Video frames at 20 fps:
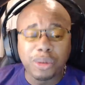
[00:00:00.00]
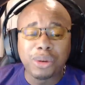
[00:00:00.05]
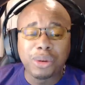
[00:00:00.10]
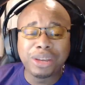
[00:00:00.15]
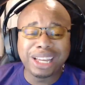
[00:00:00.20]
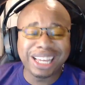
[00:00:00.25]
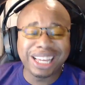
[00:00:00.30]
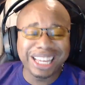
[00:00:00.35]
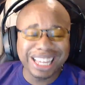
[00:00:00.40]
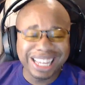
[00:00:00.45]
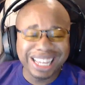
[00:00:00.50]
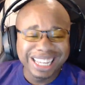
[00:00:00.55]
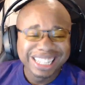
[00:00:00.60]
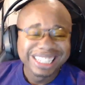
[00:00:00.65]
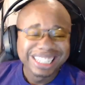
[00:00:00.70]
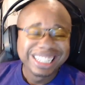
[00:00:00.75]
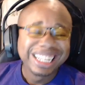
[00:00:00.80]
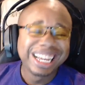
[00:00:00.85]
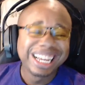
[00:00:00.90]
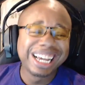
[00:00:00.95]
me
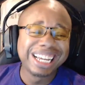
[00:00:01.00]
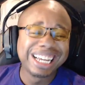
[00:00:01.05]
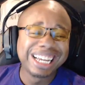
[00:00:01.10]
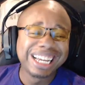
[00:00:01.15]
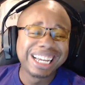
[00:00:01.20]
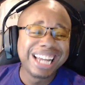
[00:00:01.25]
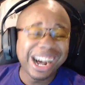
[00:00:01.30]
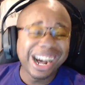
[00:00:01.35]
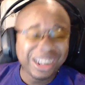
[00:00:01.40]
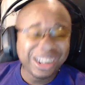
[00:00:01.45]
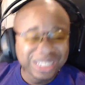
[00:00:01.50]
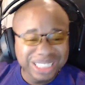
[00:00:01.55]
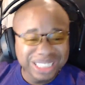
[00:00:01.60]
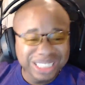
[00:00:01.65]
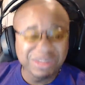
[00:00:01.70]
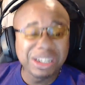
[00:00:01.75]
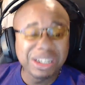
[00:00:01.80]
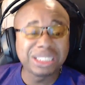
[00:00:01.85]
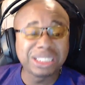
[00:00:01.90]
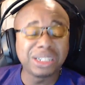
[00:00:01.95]

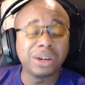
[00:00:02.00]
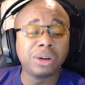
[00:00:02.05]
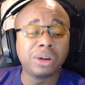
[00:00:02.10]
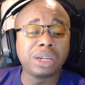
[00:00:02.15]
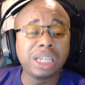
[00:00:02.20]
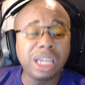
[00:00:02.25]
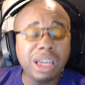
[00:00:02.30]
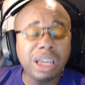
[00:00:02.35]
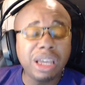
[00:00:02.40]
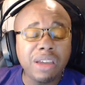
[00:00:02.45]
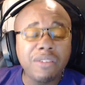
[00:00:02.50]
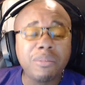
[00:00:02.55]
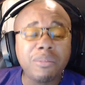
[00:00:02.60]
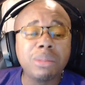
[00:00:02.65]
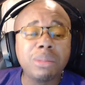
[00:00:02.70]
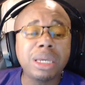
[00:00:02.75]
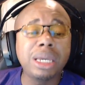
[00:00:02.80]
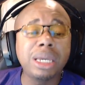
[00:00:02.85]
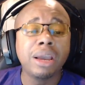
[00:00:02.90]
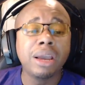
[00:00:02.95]
announcements, yo. Give
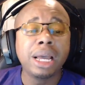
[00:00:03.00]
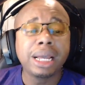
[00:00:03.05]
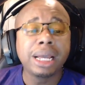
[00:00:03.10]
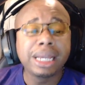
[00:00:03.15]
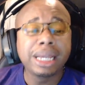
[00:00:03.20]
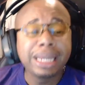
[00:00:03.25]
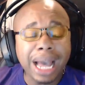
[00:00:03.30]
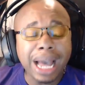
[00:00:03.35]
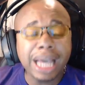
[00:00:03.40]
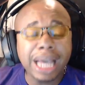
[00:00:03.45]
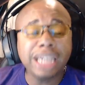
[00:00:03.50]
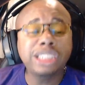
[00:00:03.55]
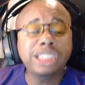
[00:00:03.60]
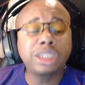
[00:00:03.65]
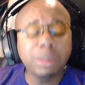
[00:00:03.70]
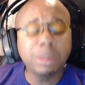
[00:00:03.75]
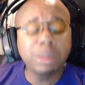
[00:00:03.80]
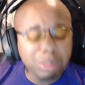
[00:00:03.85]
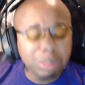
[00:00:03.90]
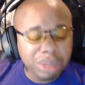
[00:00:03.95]
me, it
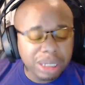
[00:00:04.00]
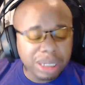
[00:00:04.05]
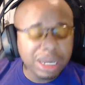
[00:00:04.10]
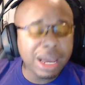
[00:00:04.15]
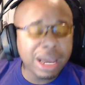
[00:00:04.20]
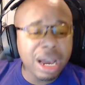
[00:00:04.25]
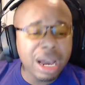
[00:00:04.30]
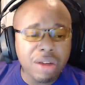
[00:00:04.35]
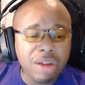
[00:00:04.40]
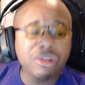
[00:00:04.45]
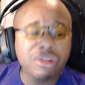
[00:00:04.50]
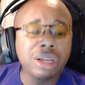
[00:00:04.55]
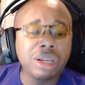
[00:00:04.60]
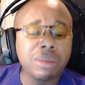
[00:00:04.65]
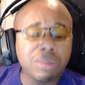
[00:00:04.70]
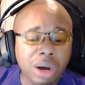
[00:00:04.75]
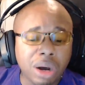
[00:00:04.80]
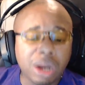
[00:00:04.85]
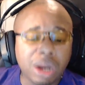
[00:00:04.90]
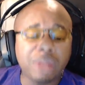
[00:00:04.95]
should be every
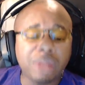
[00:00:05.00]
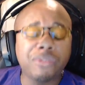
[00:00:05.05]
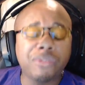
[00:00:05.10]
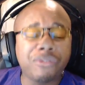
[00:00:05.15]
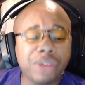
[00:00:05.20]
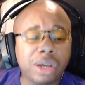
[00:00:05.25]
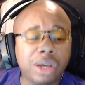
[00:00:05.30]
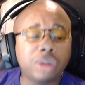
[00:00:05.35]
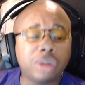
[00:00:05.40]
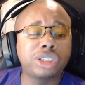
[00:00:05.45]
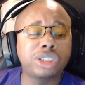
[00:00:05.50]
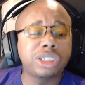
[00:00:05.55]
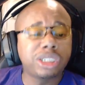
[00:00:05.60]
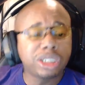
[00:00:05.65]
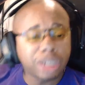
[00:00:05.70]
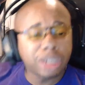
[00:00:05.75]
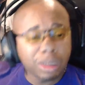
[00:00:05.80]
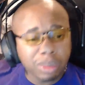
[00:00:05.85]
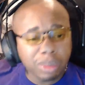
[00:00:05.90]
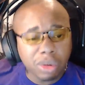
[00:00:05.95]
month. Phil should
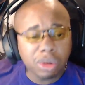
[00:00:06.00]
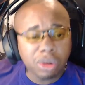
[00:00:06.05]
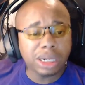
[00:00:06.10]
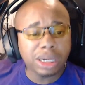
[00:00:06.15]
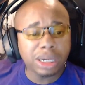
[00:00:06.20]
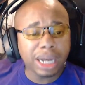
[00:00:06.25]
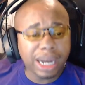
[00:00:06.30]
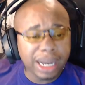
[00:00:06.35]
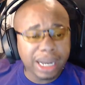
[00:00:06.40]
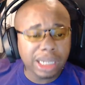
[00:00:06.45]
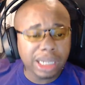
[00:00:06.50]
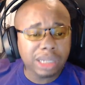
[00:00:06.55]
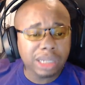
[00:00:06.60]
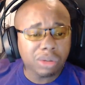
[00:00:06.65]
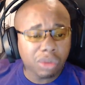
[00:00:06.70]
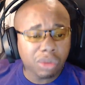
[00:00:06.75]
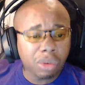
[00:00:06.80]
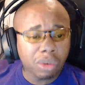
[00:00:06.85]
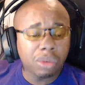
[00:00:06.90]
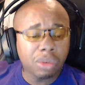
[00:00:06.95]
jump on the Iron
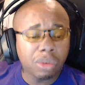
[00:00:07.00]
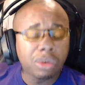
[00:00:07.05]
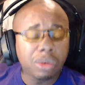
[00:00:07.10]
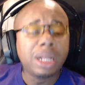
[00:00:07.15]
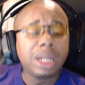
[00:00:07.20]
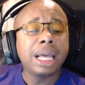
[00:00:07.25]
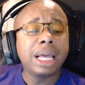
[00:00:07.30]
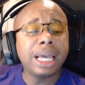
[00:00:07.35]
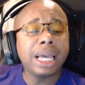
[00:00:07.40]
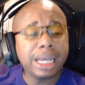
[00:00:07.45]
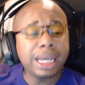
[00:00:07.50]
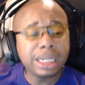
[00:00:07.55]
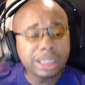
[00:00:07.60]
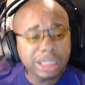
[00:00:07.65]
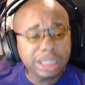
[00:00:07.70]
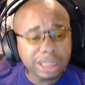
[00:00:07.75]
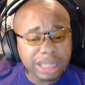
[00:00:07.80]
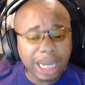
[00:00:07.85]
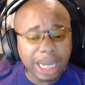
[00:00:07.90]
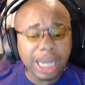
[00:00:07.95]
Throne and
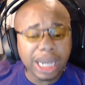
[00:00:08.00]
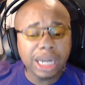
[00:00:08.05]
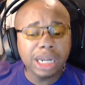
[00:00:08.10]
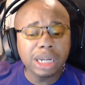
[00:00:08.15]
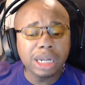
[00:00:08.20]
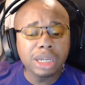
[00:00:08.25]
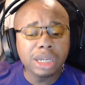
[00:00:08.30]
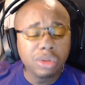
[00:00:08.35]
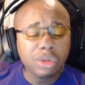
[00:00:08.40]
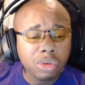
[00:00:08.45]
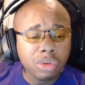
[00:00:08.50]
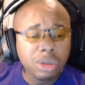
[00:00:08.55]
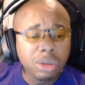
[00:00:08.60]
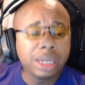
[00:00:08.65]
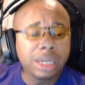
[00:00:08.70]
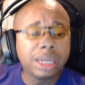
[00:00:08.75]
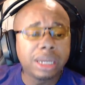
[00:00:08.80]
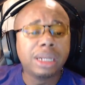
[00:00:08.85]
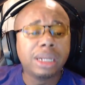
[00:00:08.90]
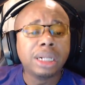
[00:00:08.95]
State of the
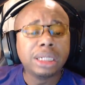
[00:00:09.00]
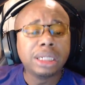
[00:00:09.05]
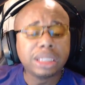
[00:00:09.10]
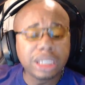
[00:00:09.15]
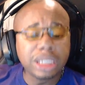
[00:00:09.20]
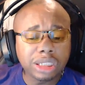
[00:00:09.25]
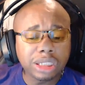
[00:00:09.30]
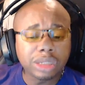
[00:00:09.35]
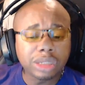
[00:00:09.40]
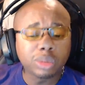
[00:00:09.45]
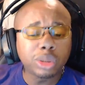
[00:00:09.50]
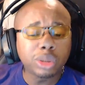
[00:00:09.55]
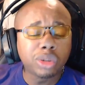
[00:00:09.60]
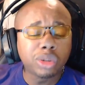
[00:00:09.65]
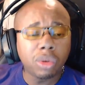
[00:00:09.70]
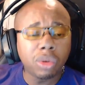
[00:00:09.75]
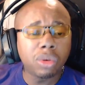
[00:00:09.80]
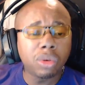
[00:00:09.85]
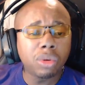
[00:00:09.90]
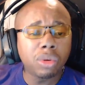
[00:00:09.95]
Union. This is what's
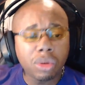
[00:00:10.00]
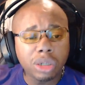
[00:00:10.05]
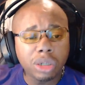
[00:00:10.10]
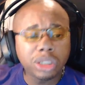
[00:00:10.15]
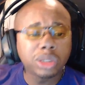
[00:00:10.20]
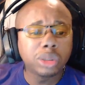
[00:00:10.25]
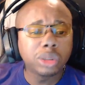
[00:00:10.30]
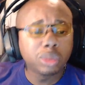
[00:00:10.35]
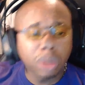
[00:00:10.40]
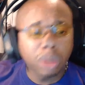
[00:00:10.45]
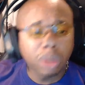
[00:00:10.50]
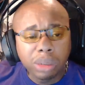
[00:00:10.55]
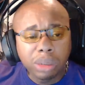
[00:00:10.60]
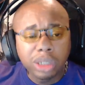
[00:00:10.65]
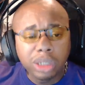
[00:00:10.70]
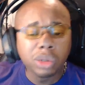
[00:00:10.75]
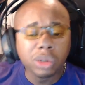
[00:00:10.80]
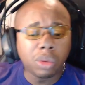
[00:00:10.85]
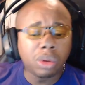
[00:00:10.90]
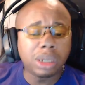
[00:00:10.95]
going on. This is what we
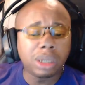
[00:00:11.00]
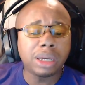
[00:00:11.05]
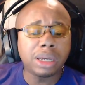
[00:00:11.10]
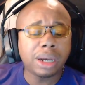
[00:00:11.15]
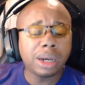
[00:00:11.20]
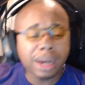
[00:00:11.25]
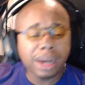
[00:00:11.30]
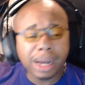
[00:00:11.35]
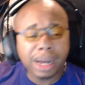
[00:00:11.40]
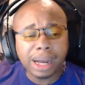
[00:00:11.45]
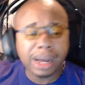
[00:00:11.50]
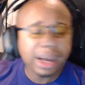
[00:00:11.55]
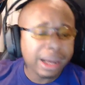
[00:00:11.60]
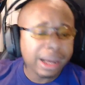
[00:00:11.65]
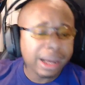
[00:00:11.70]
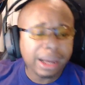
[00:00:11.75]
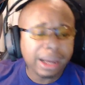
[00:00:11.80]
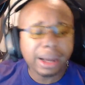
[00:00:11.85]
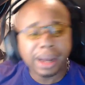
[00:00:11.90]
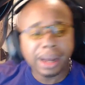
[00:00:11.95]
doing, y'all.
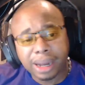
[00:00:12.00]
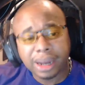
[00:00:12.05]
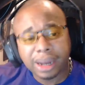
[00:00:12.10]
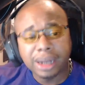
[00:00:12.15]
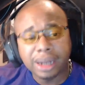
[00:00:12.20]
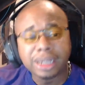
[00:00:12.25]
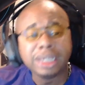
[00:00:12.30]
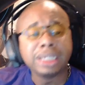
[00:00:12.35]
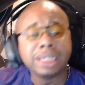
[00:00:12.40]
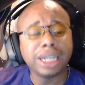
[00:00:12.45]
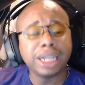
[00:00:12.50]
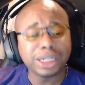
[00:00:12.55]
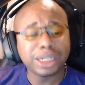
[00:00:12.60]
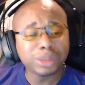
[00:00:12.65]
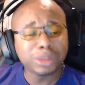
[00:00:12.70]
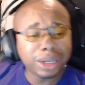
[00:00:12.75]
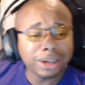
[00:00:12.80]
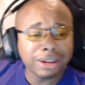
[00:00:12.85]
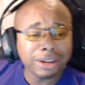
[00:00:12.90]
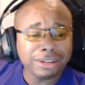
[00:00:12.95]
That's
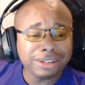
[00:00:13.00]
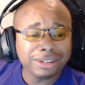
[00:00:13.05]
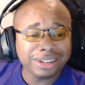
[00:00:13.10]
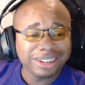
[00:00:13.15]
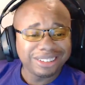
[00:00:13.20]
what I gotta say.